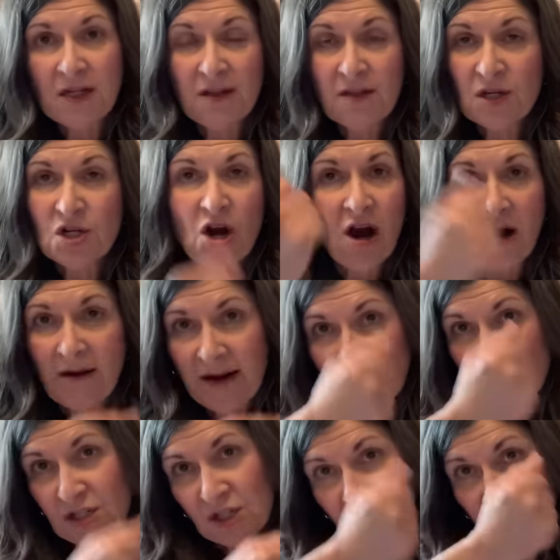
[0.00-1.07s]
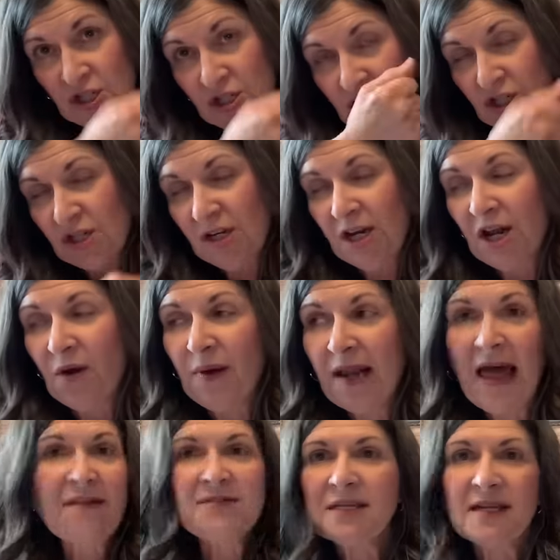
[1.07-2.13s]
in the jar and just, you know, and
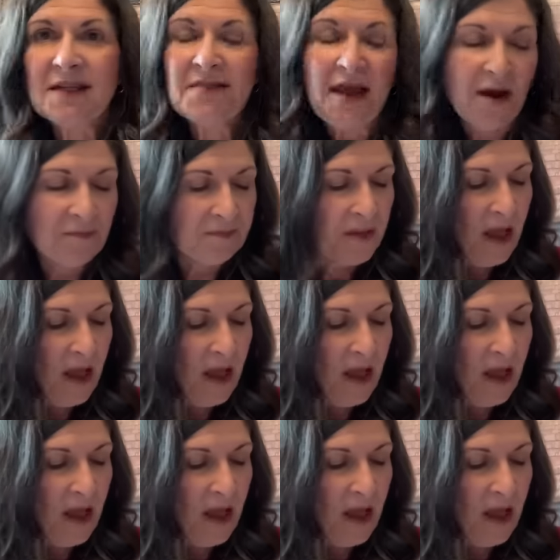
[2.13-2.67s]
left it in there.